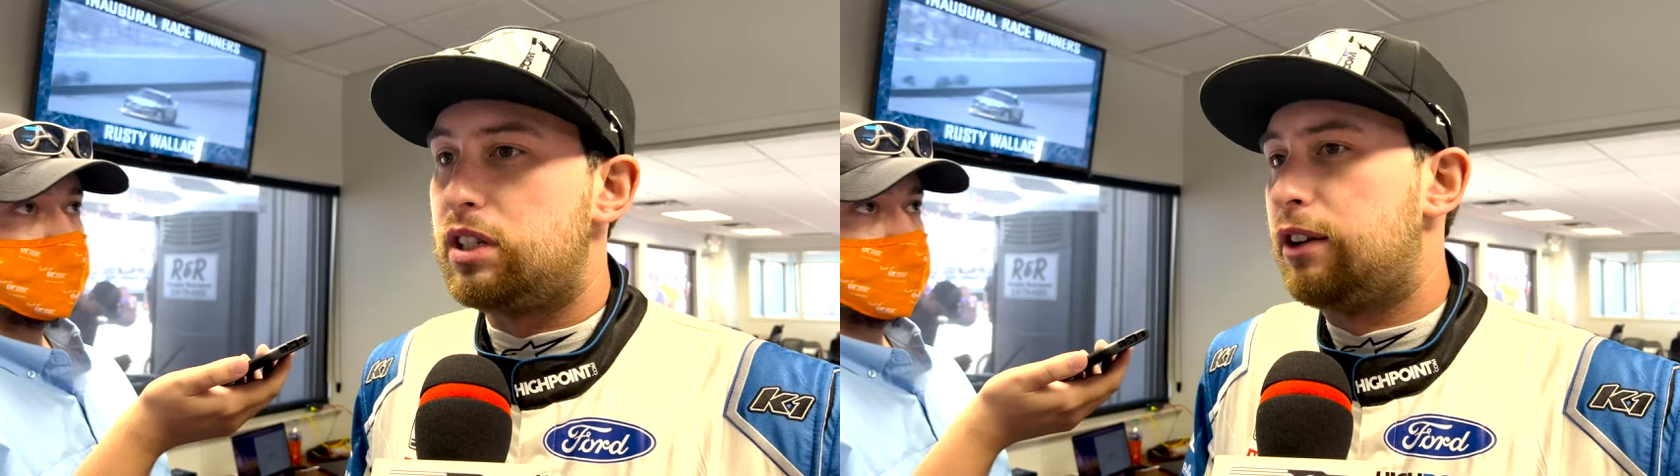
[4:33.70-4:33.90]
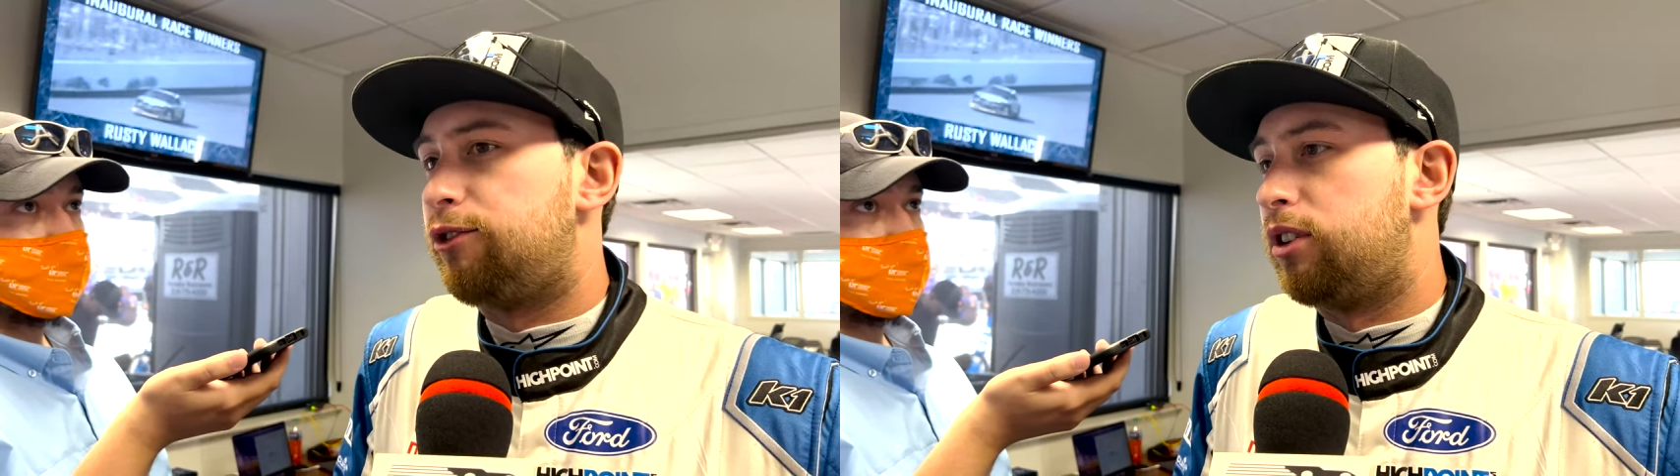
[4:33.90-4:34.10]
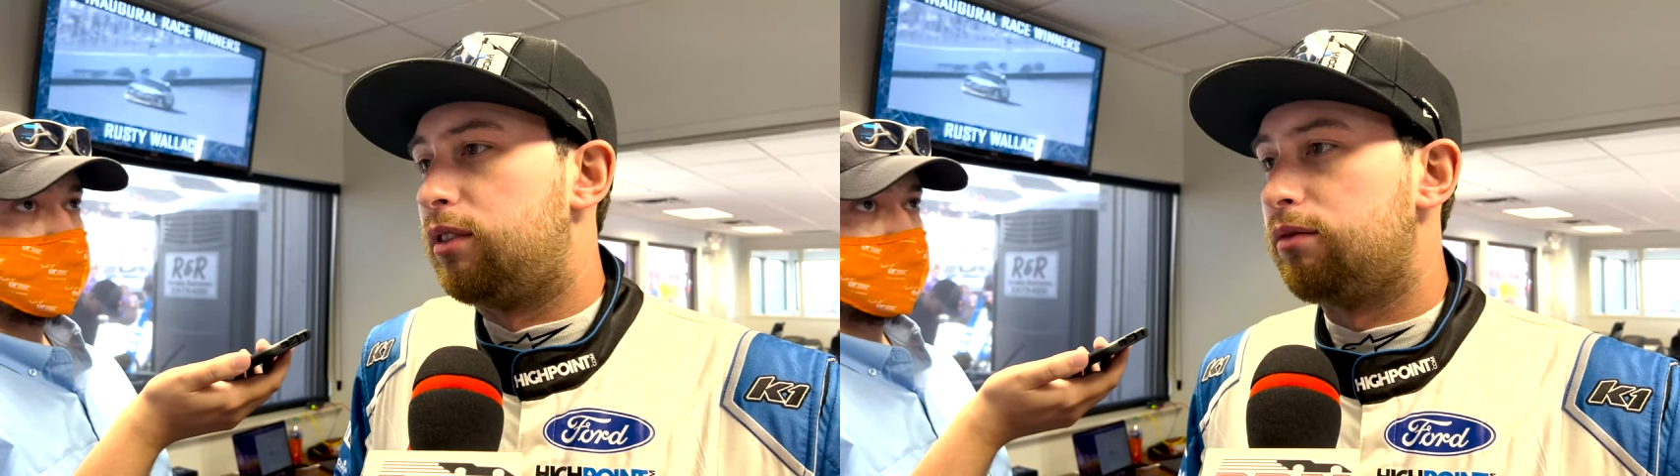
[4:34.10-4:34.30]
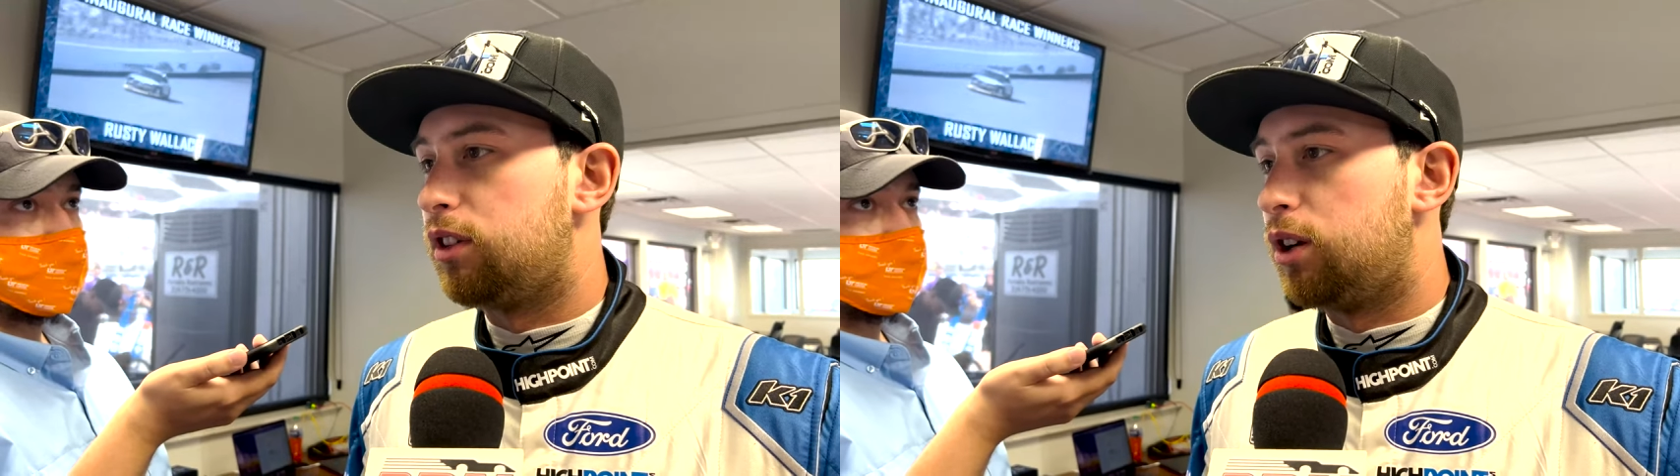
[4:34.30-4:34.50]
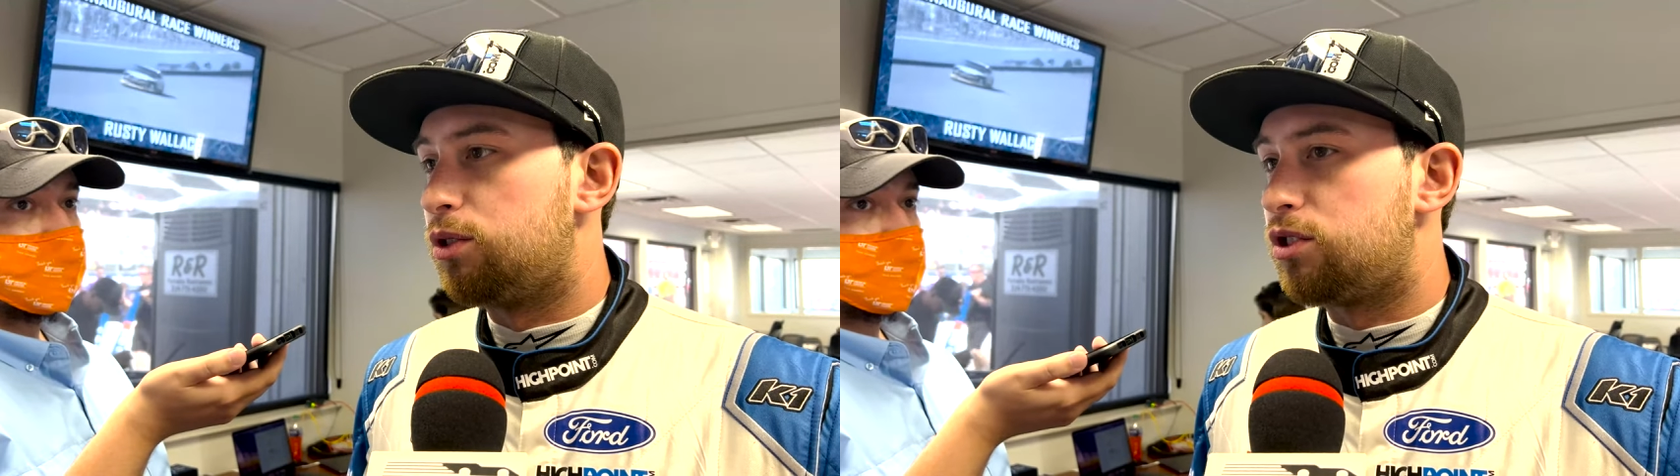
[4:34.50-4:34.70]
different,
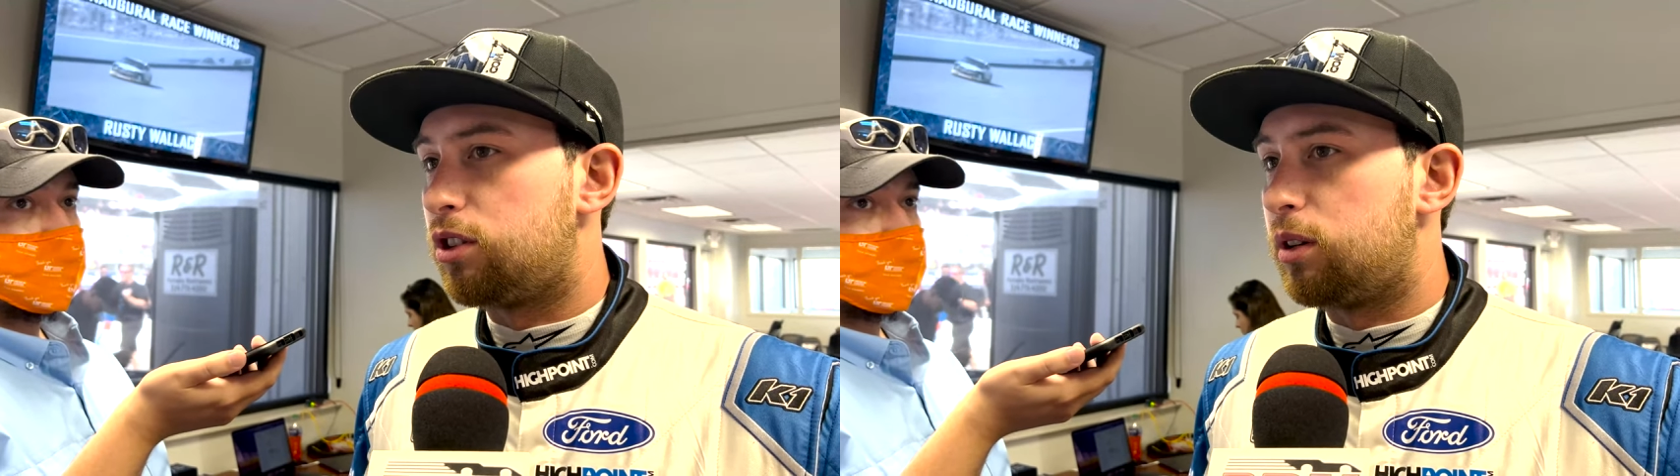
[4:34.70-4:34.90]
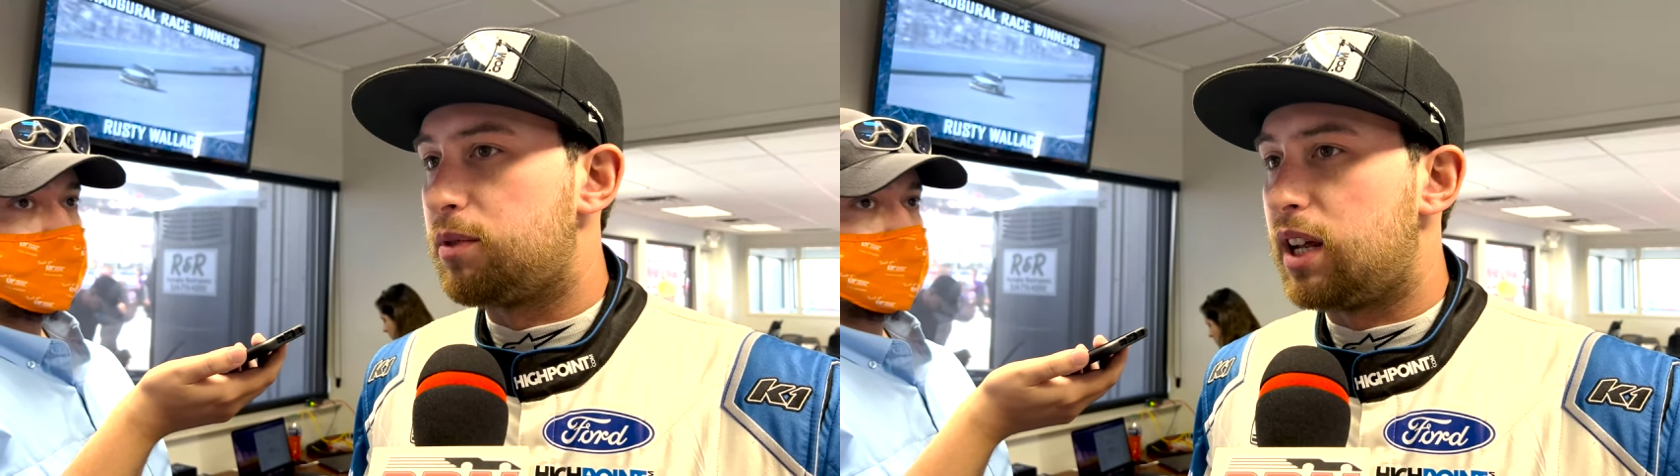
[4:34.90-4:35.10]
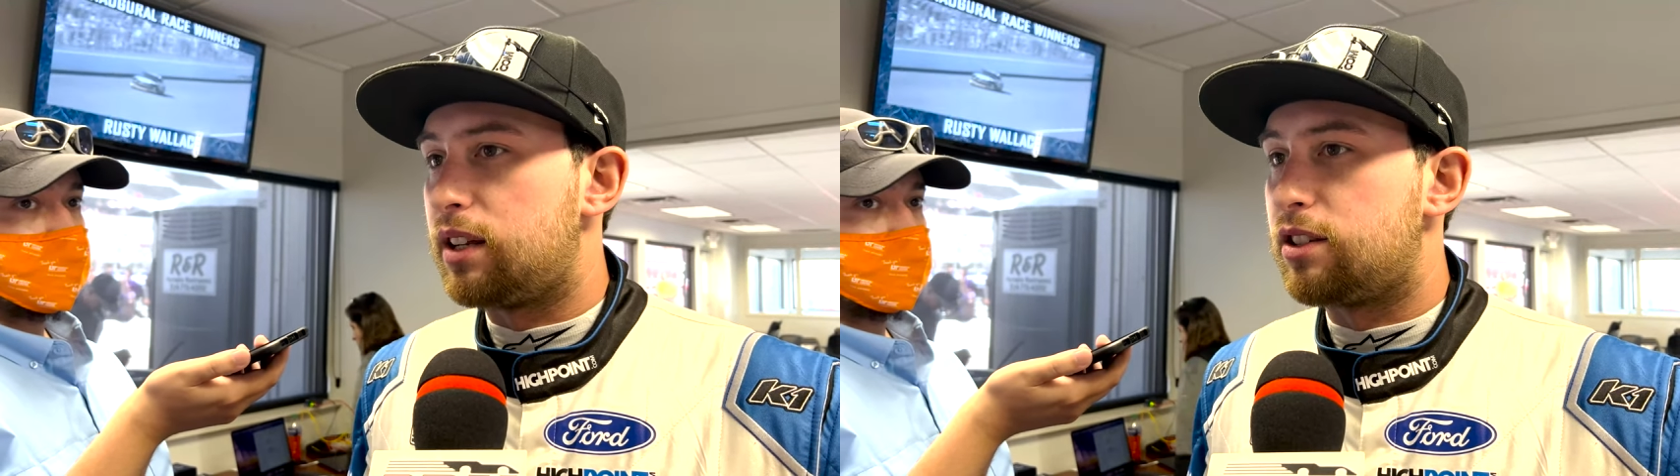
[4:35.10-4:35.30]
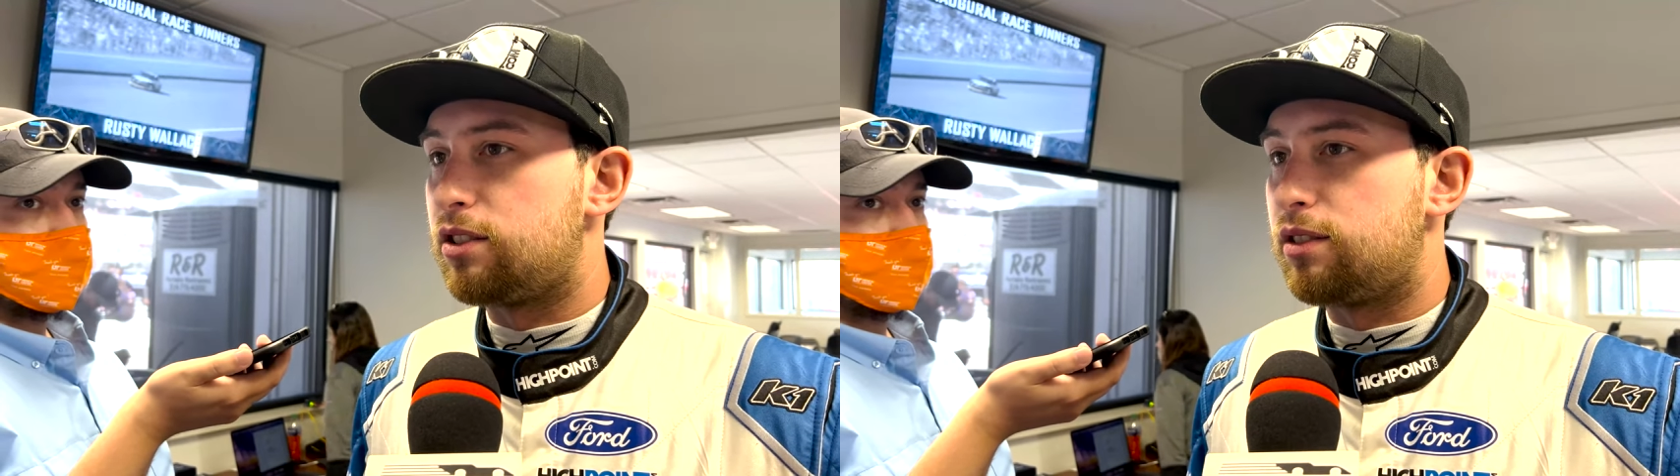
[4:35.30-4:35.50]
you know, circumstances.